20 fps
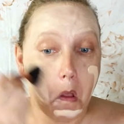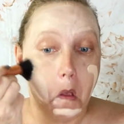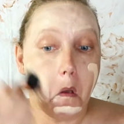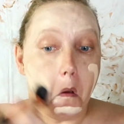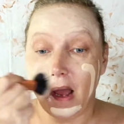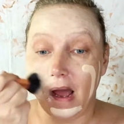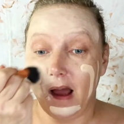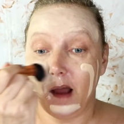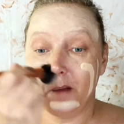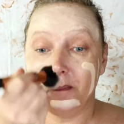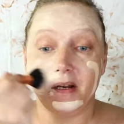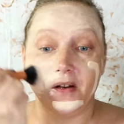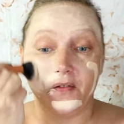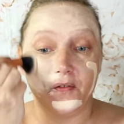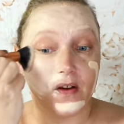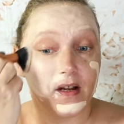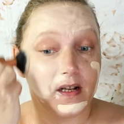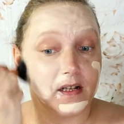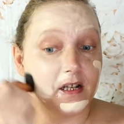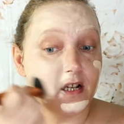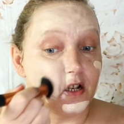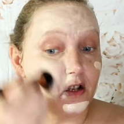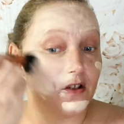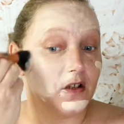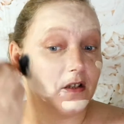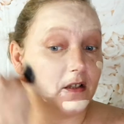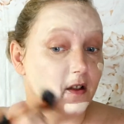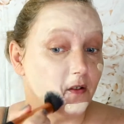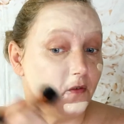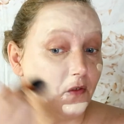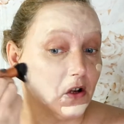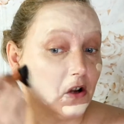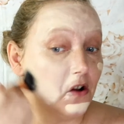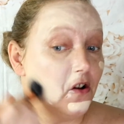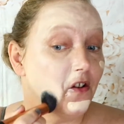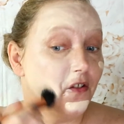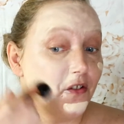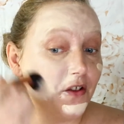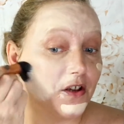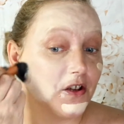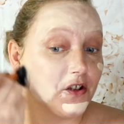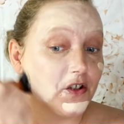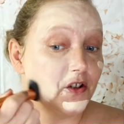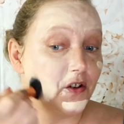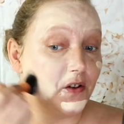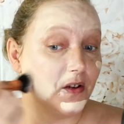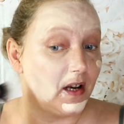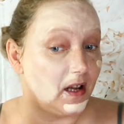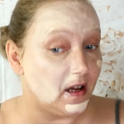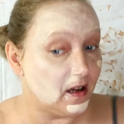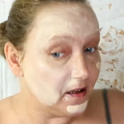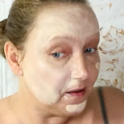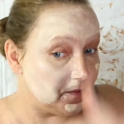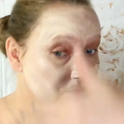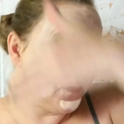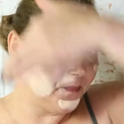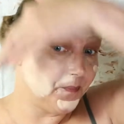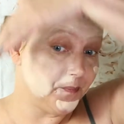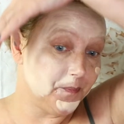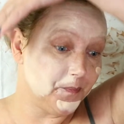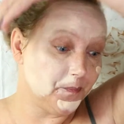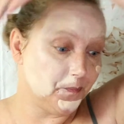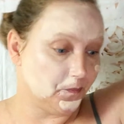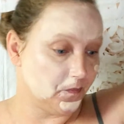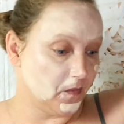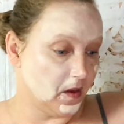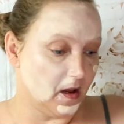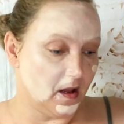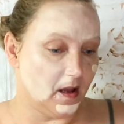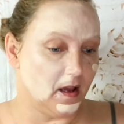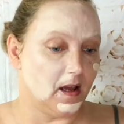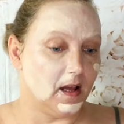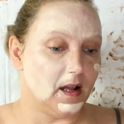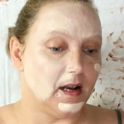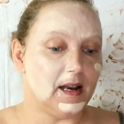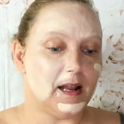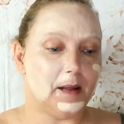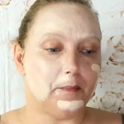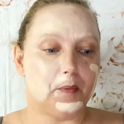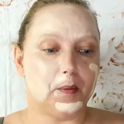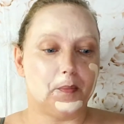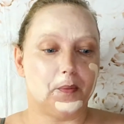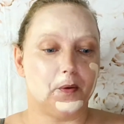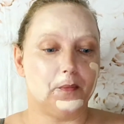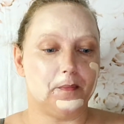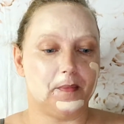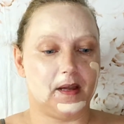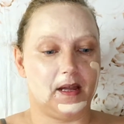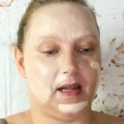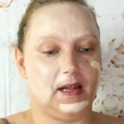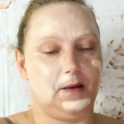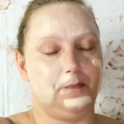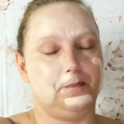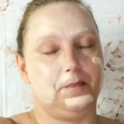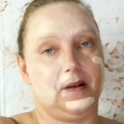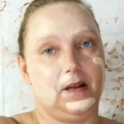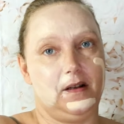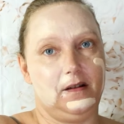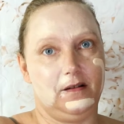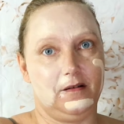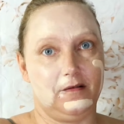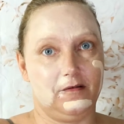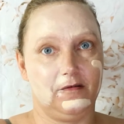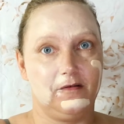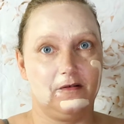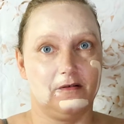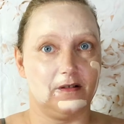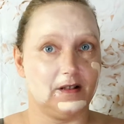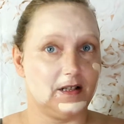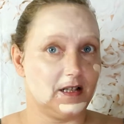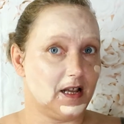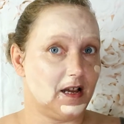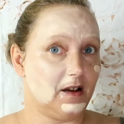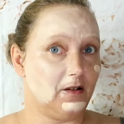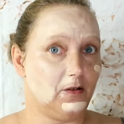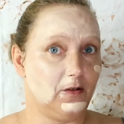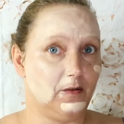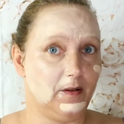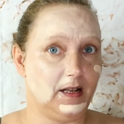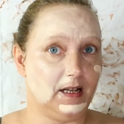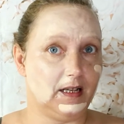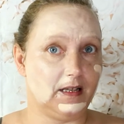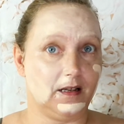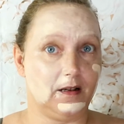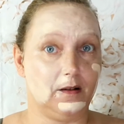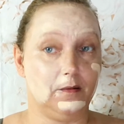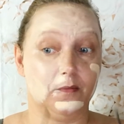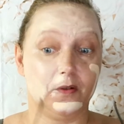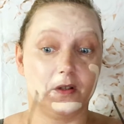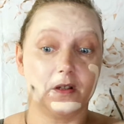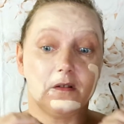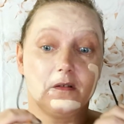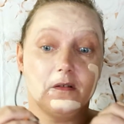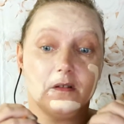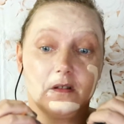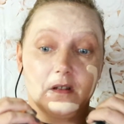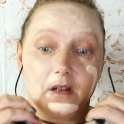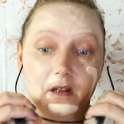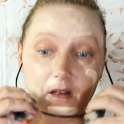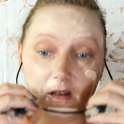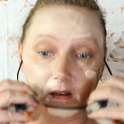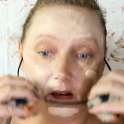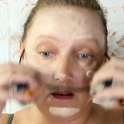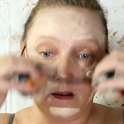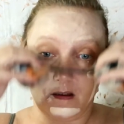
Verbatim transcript: but how many foundations have I got that are too light? Let me put my headband on, because that always helps, doesn't it?